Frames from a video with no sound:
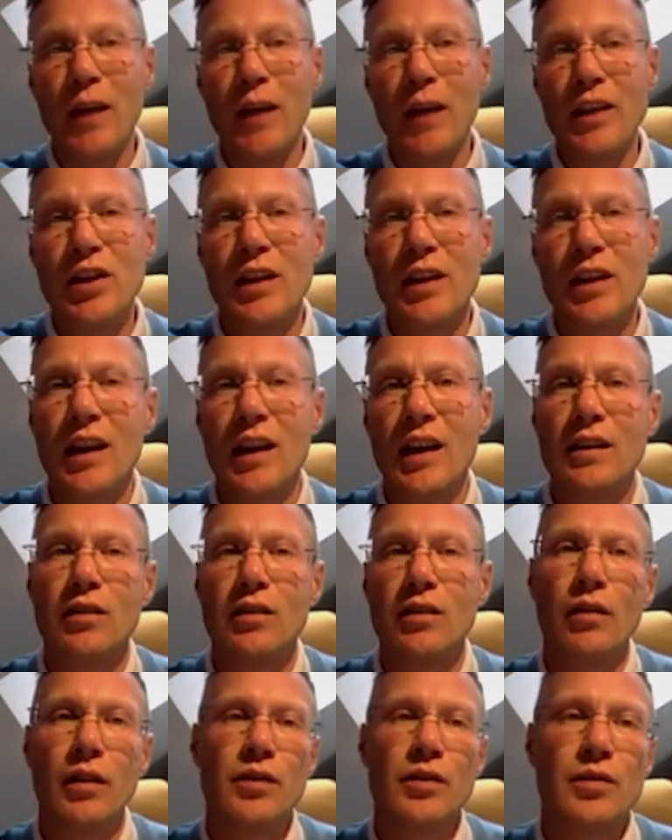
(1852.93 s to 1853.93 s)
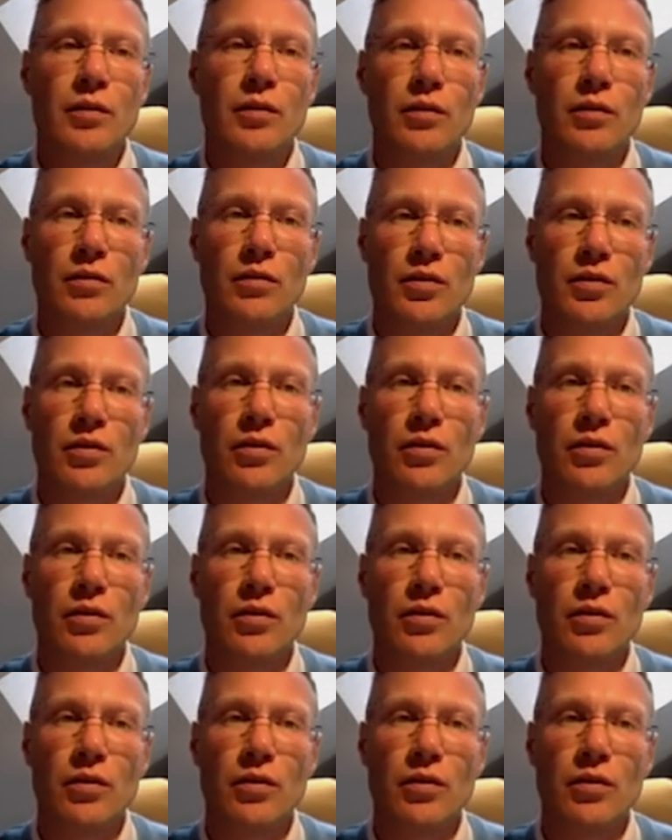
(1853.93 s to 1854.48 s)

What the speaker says: mentioning it not to